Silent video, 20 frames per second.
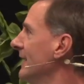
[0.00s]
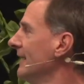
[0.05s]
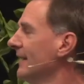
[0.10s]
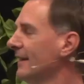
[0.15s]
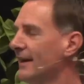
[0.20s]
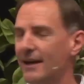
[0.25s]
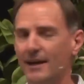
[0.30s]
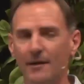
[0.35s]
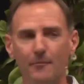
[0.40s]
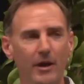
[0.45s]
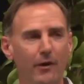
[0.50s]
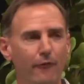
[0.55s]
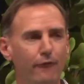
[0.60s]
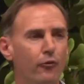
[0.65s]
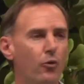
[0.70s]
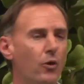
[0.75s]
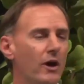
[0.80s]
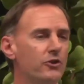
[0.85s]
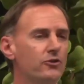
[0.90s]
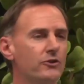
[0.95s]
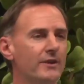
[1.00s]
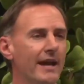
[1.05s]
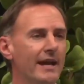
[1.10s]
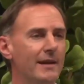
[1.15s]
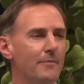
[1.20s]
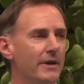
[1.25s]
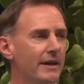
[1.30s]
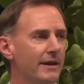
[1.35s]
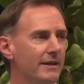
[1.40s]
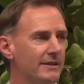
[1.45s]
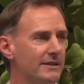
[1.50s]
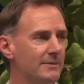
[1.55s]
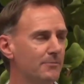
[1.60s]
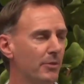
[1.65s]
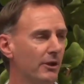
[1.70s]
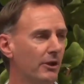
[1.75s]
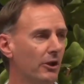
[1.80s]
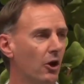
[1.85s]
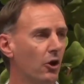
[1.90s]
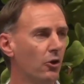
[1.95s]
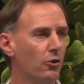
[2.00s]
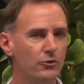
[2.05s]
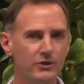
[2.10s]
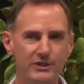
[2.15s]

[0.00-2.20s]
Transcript: about 480 meters below